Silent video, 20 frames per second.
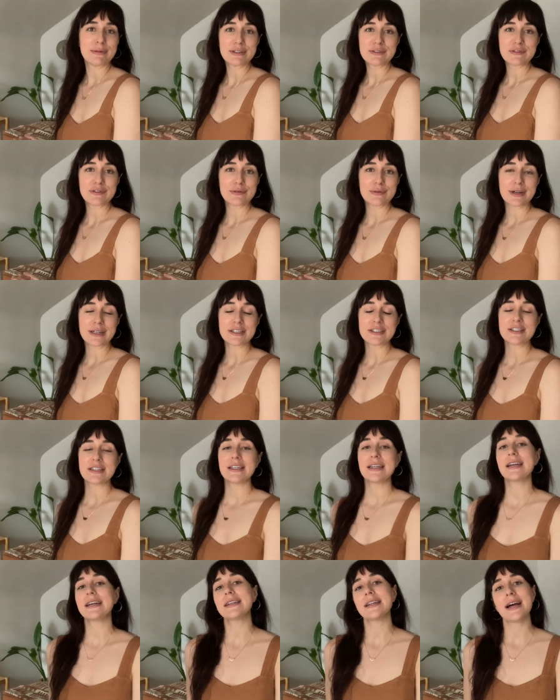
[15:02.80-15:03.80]
much for
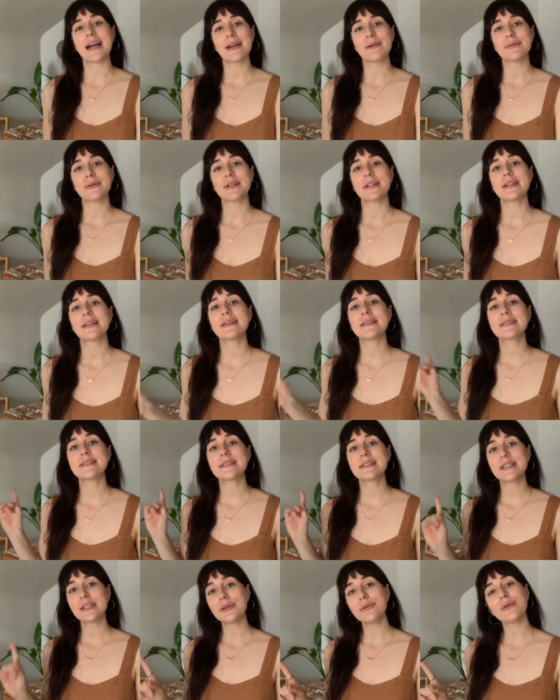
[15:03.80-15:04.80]
watching, and I will
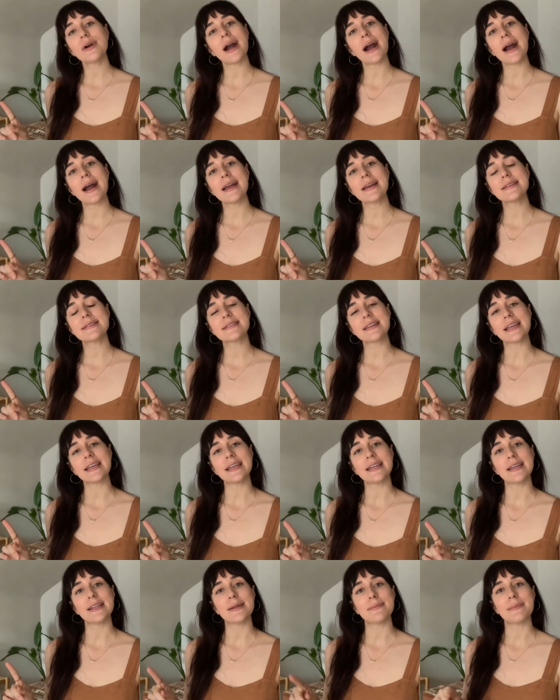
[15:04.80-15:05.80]
see you guys
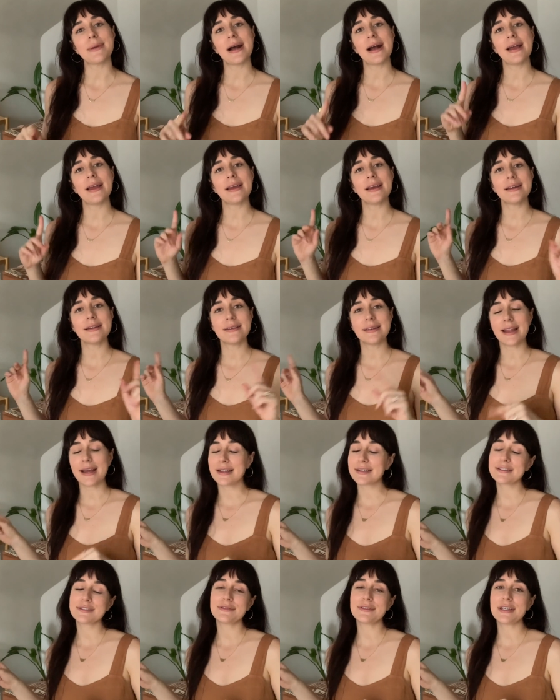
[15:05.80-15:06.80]
in my
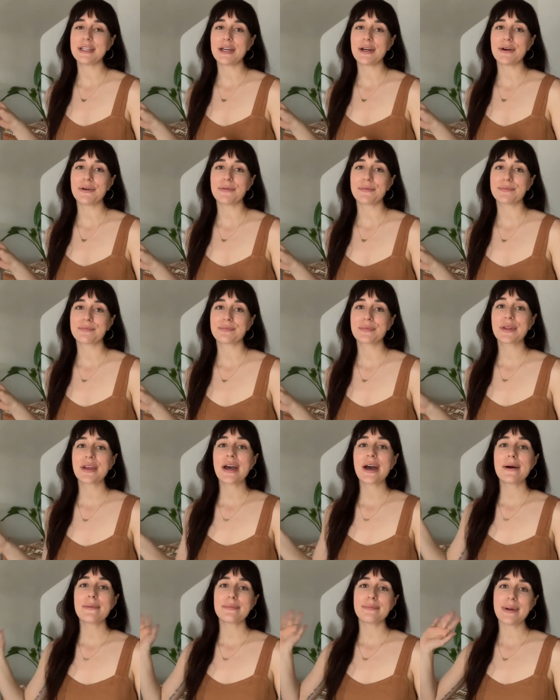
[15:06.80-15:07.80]
next video.
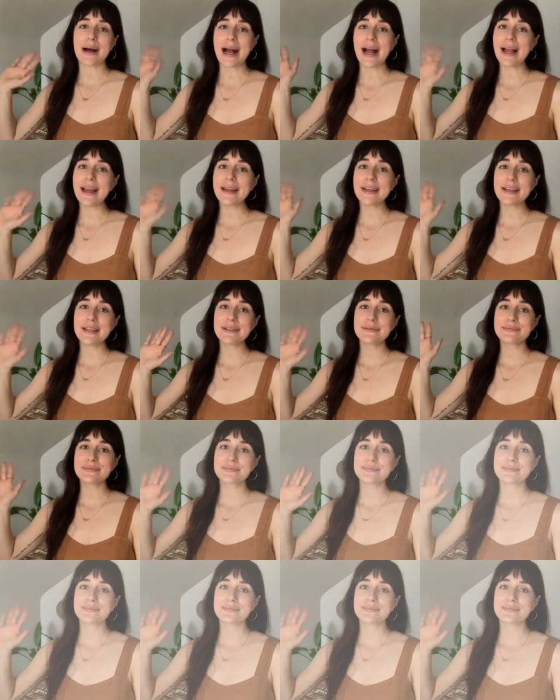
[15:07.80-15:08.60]
Bye!